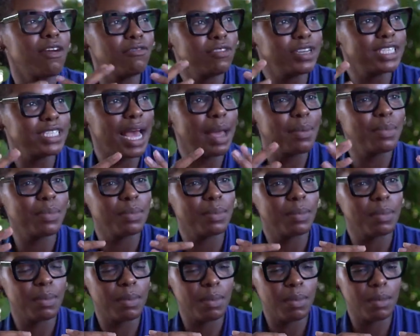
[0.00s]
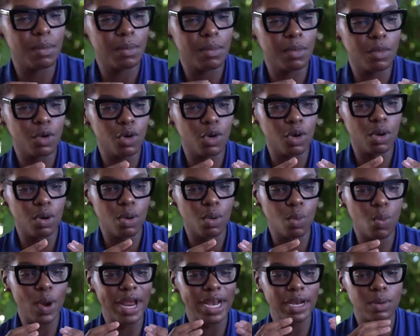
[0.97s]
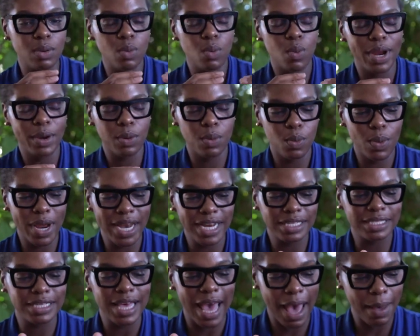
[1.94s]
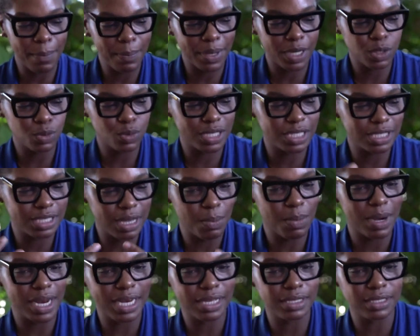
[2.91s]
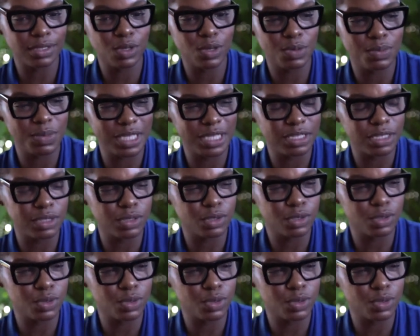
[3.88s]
every time when when when it's happened, when someone has committed